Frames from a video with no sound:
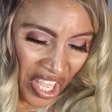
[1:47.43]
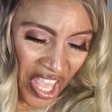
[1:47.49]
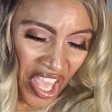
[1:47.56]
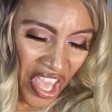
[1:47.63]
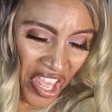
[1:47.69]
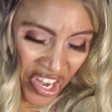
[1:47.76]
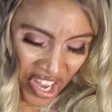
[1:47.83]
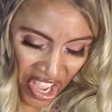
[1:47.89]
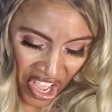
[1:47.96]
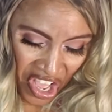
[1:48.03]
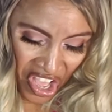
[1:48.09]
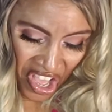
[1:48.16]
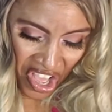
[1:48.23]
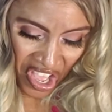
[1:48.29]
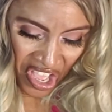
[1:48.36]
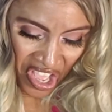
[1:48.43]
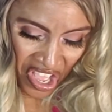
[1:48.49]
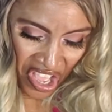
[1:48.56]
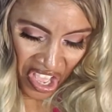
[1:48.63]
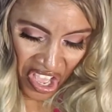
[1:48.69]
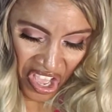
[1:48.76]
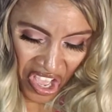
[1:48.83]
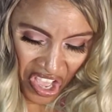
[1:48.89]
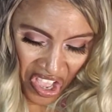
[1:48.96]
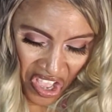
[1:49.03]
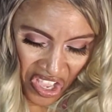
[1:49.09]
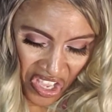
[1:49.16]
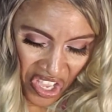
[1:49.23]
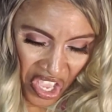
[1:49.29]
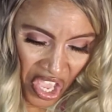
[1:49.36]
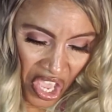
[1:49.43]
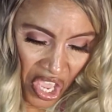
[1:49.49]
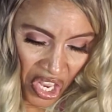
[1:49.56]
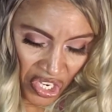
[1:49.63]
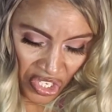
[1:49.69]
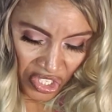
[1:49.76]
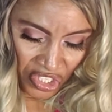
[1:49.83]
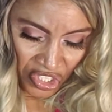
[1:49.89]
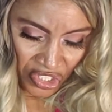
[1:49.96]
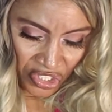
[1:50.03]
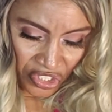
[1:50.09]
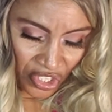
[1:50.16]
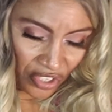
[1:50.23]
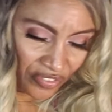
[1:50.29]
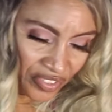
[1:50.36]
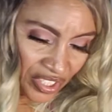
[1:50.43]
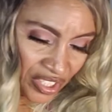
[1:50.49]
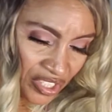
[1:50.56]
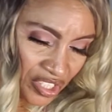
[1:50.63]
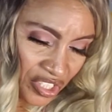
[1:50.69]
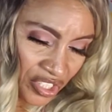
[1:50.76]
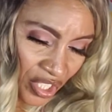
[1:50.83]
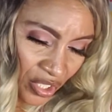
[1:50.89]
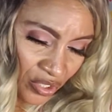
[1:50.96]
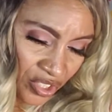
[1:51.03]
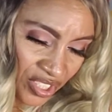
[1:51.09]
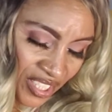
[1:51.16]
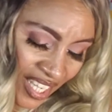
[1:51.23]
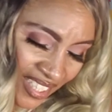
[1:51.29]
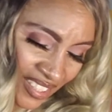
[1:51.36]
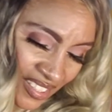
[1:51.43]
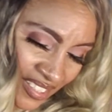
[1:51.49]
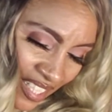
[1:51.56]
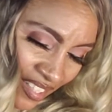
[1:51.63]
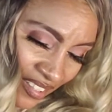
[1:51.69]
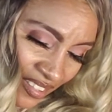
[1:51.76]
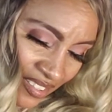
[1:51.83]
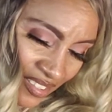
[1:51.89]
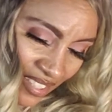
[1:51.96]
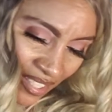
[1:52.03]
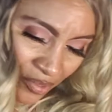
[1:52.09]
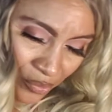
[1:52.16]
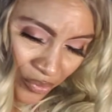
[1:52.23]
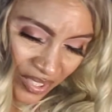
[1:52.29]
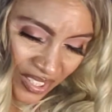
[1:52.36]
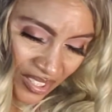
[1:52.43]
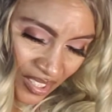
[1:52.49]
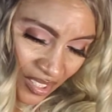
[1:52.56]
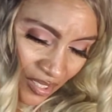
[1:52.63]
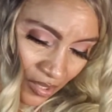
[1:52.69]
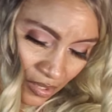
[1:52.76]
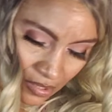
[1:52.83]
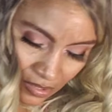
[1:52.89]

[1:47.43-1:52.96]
Some people say deservedly so. Because deservedly so. She kind of sounds like Wendy.